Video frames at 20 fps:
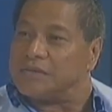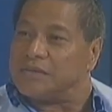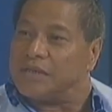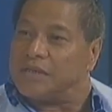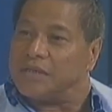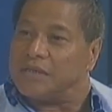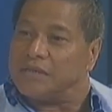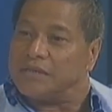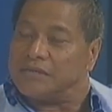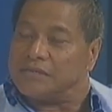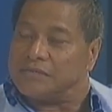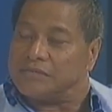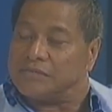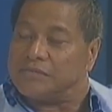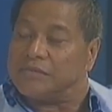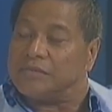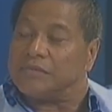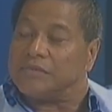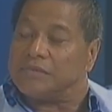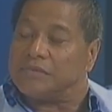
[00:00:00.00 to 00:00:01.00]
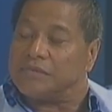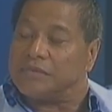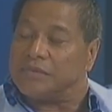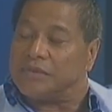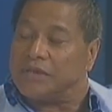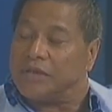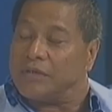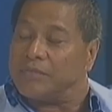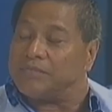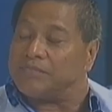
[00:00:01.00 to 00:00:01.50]
uh,
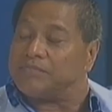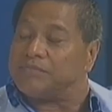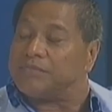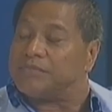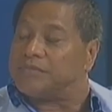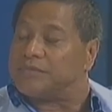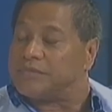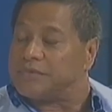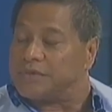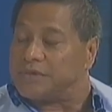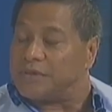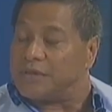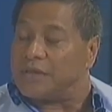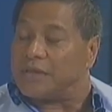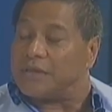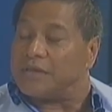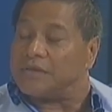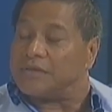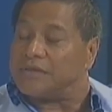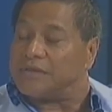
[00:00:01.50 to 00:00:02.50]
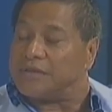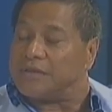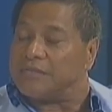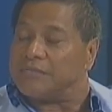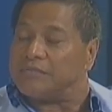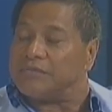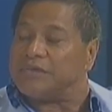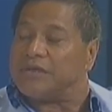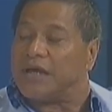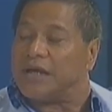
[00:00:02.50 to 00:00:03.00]
help uh,
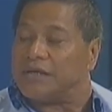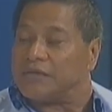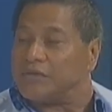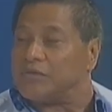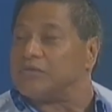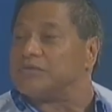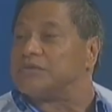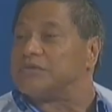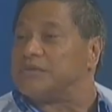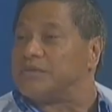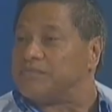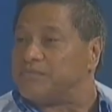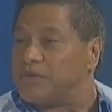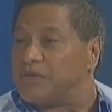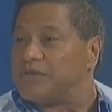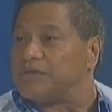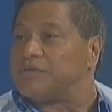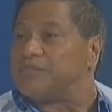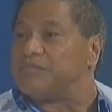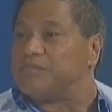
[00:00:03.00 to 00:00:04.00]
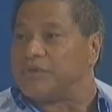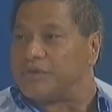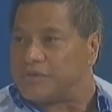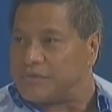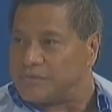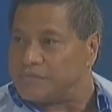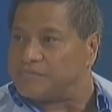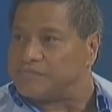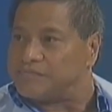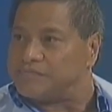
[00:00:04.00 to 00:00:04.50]
them diagnose the patient better.